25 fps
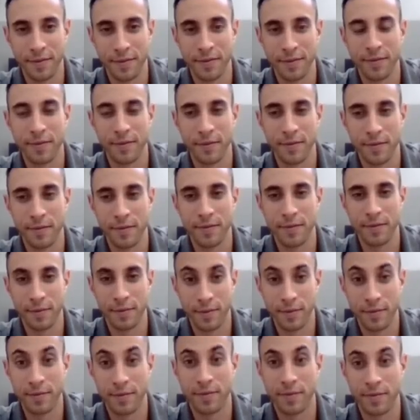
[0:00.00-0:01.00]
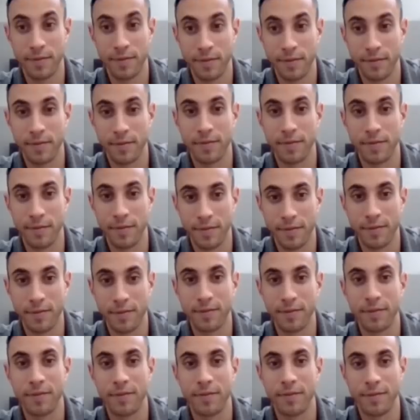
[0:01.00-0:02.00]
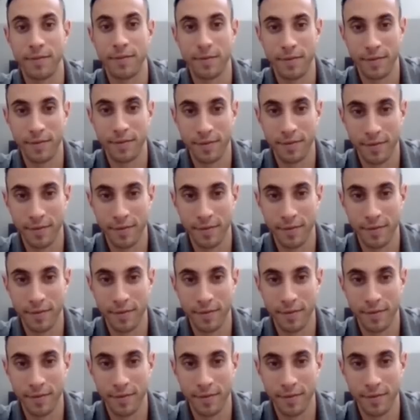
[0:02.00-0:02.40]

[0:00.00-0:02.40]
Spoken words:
(not speaking)